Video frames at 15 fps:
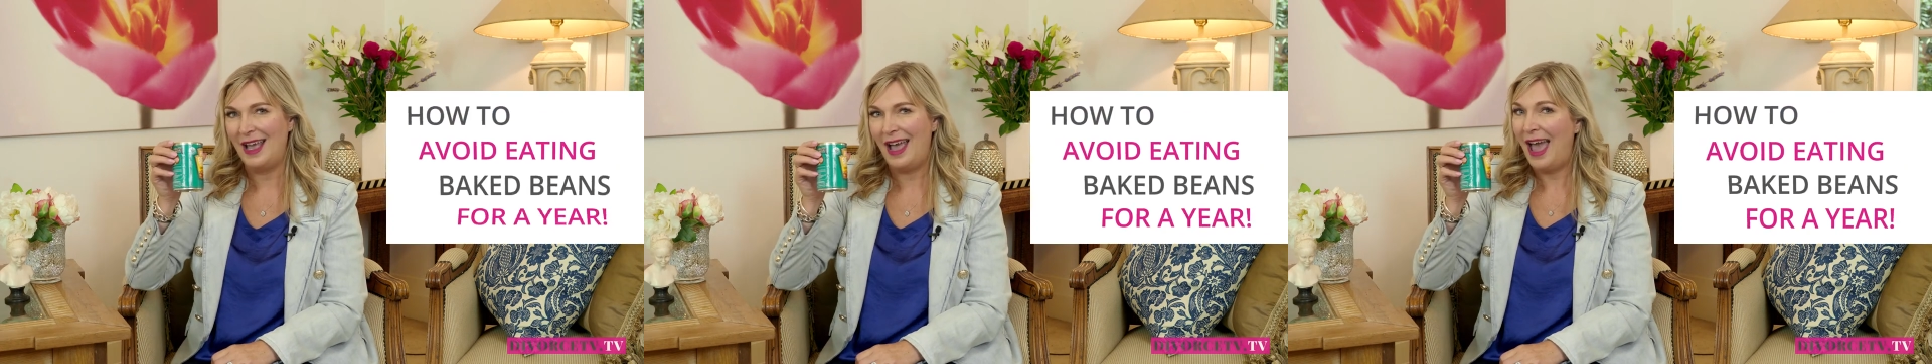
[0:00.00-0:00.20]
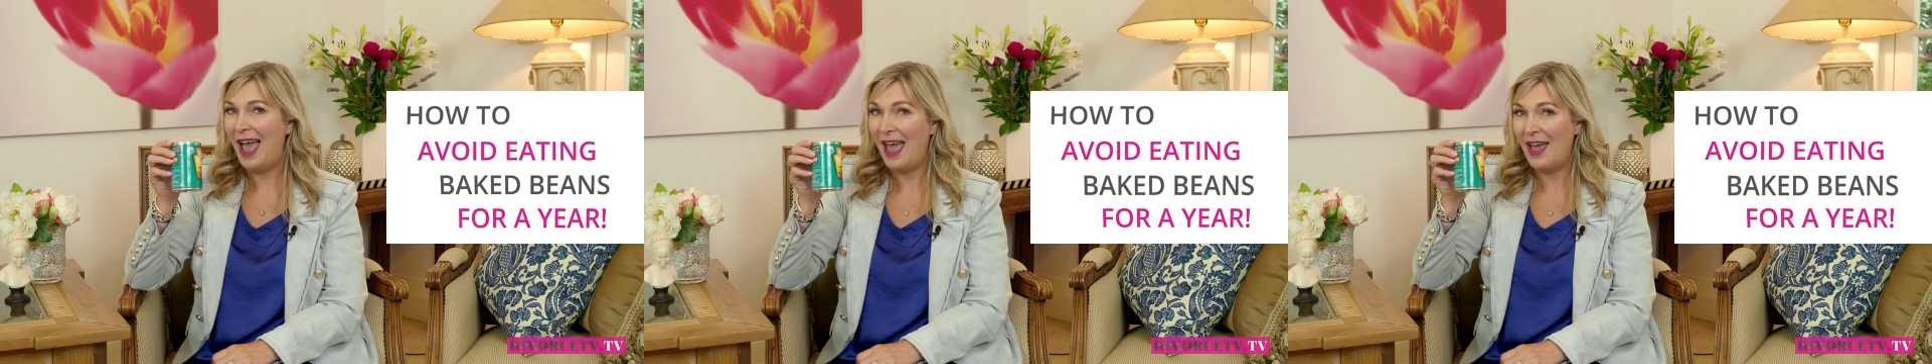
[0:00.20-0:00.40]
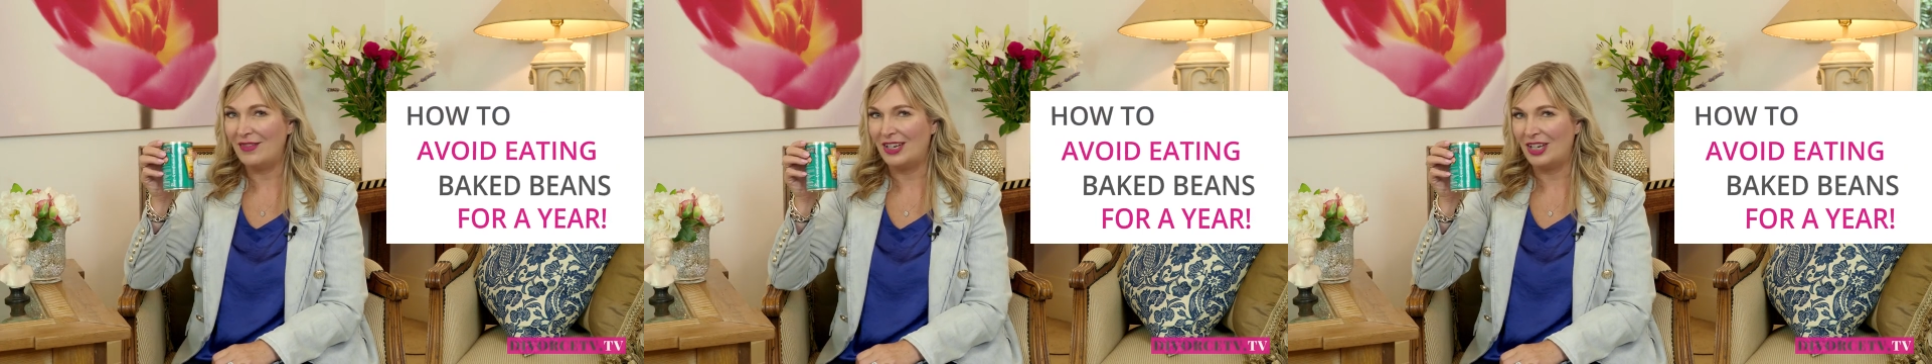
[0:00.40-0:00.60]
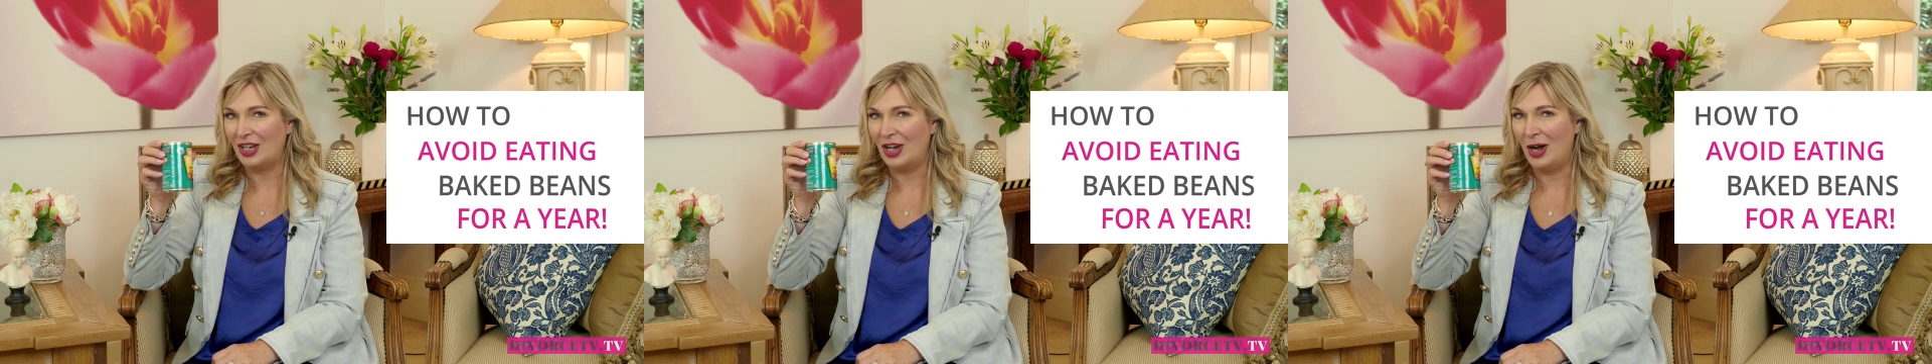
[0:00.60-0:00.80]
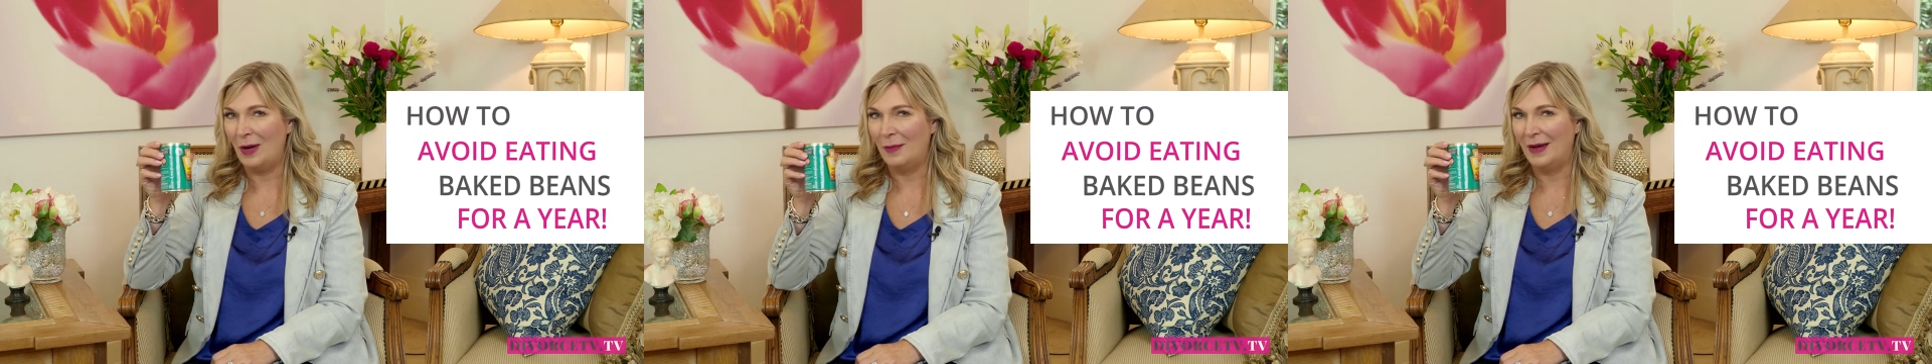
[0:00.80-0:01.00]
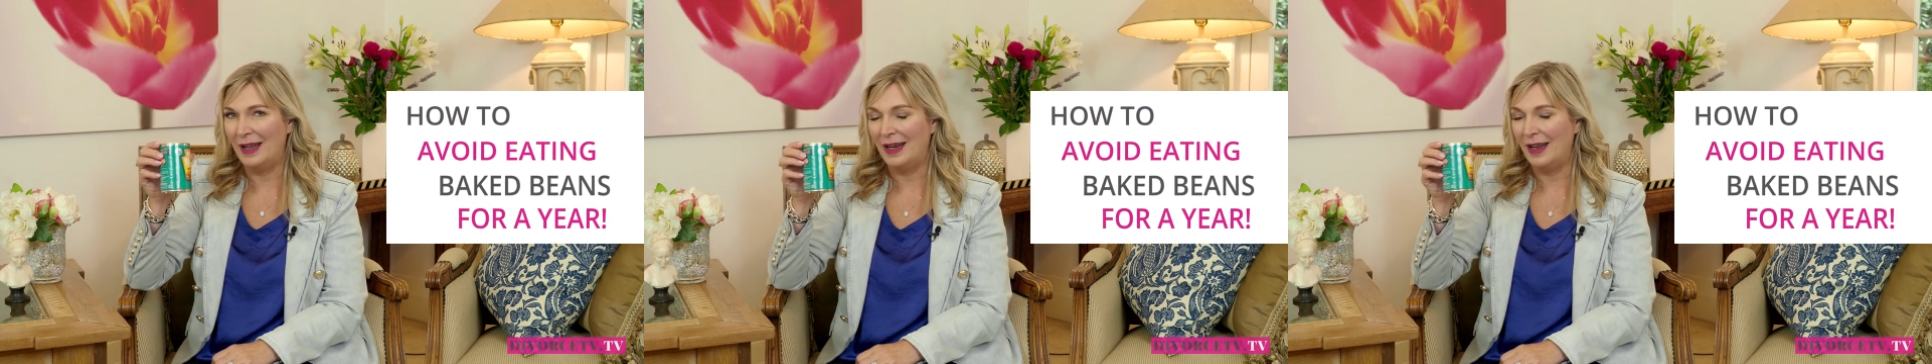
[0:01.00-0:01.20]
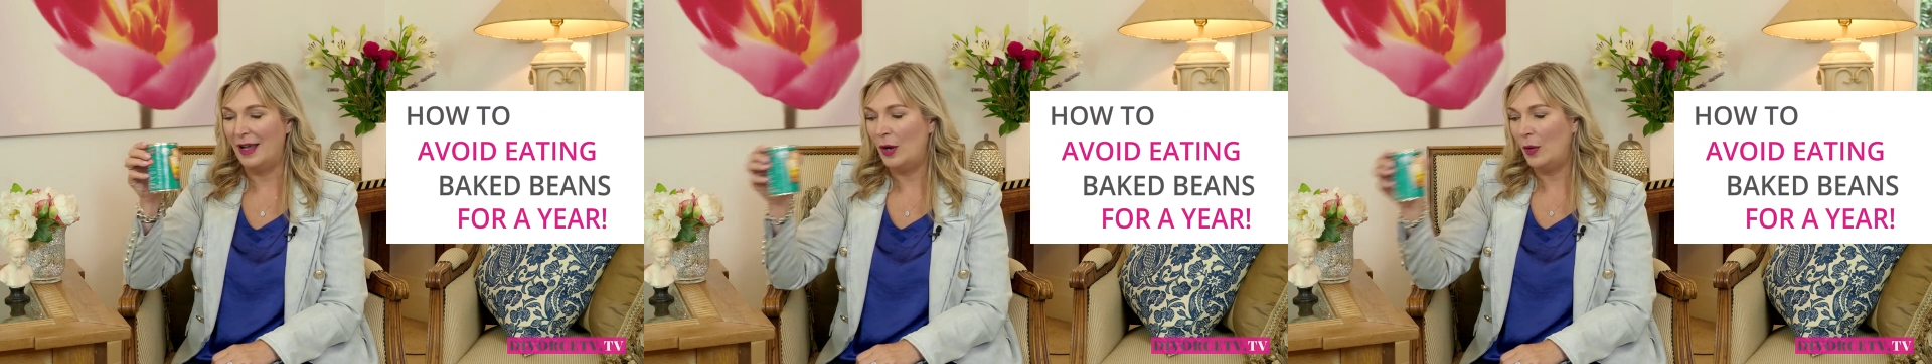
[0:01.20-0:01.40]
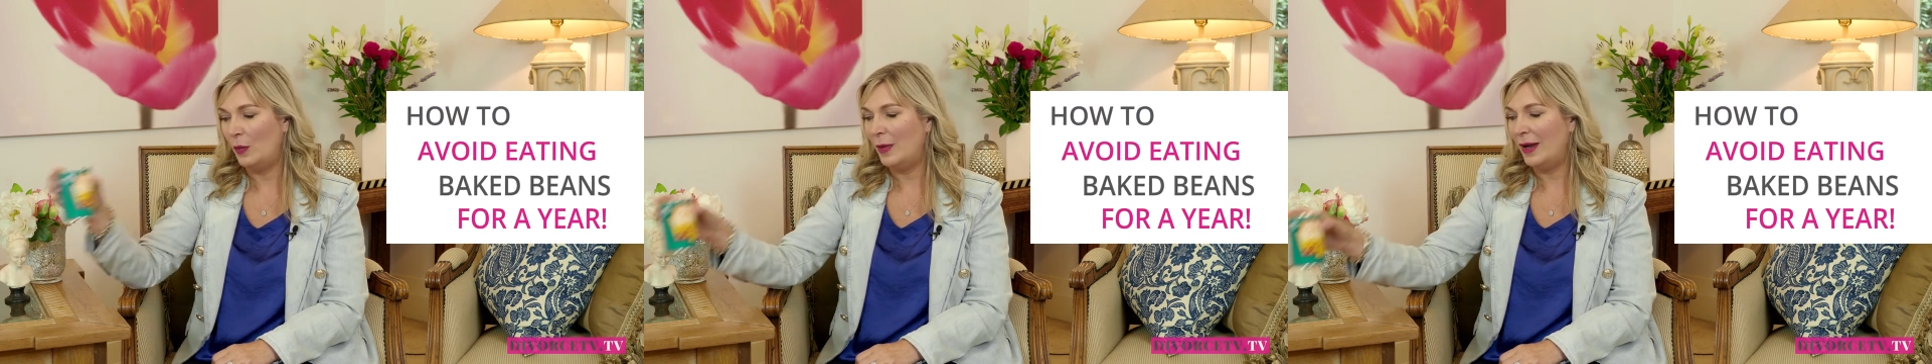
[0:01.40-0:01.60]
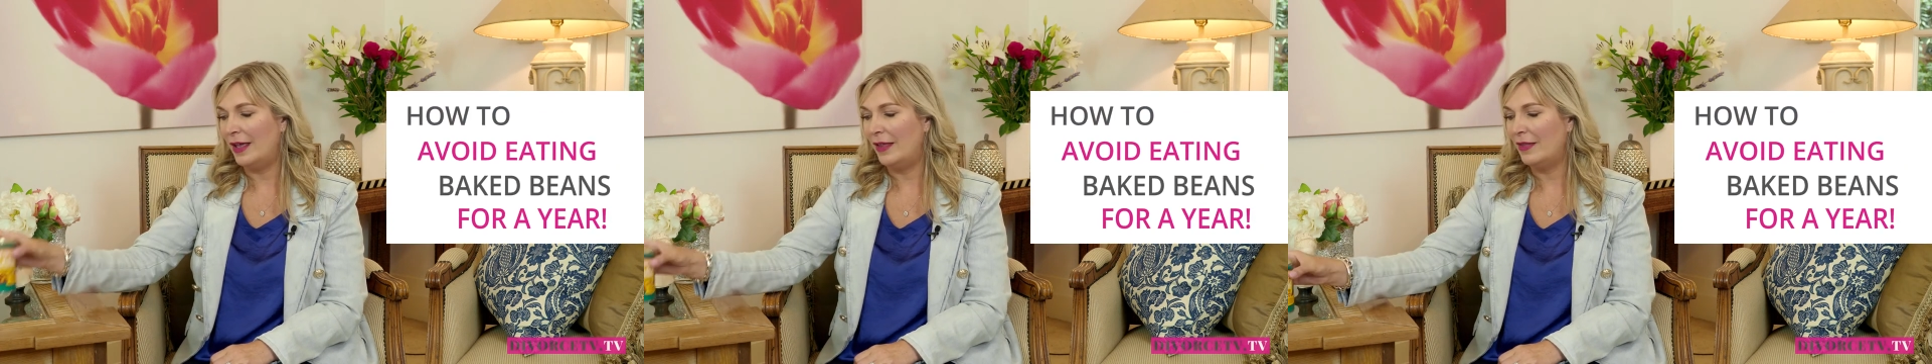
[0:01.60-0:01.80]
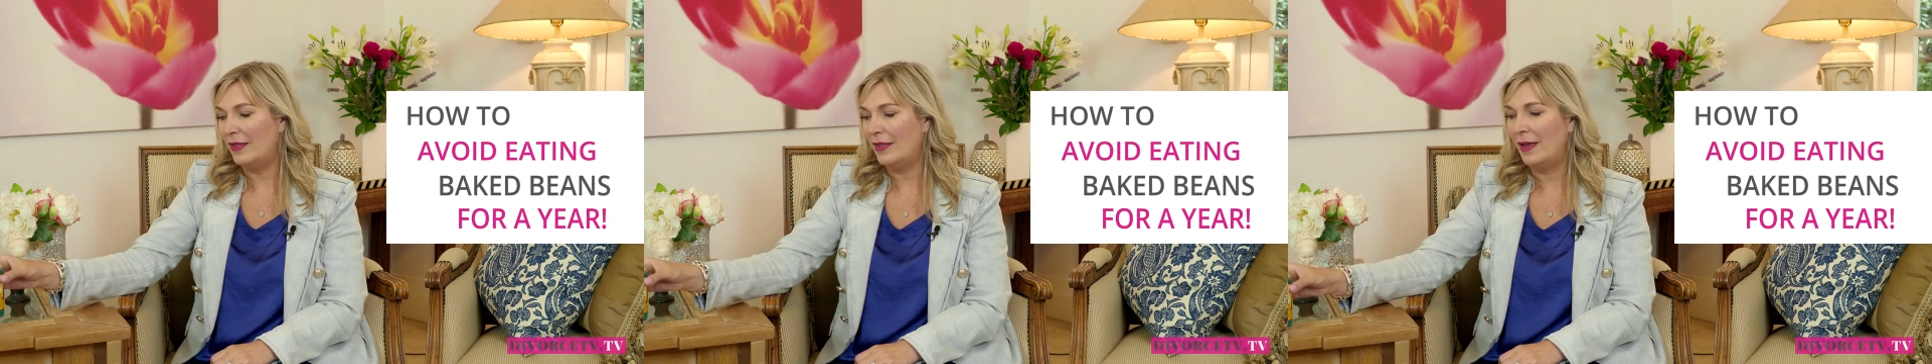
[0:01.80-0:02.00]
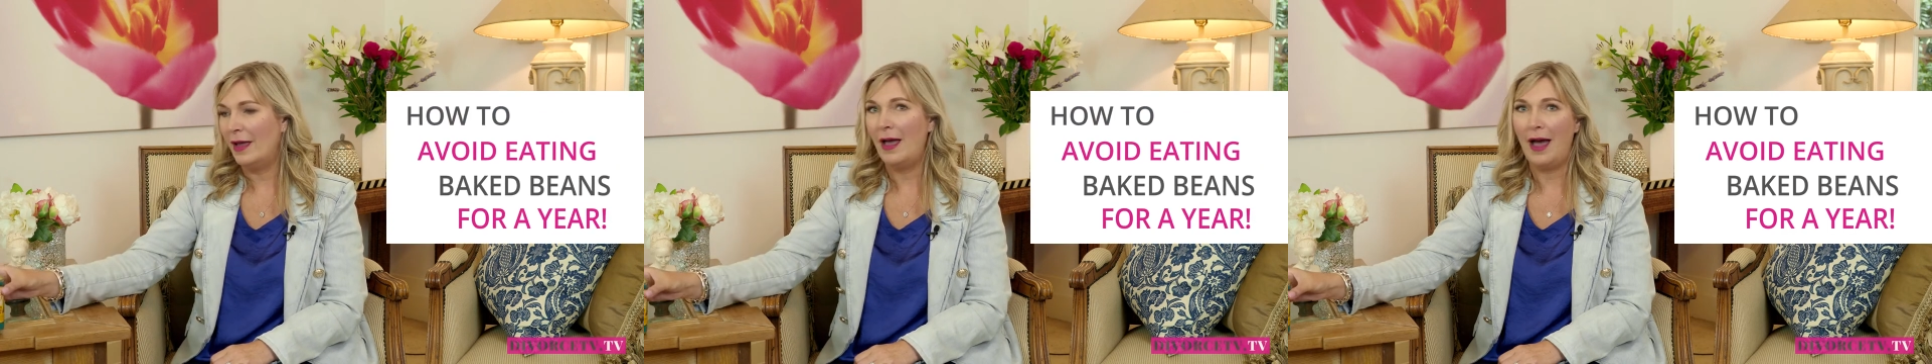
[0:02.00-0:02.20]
have in common with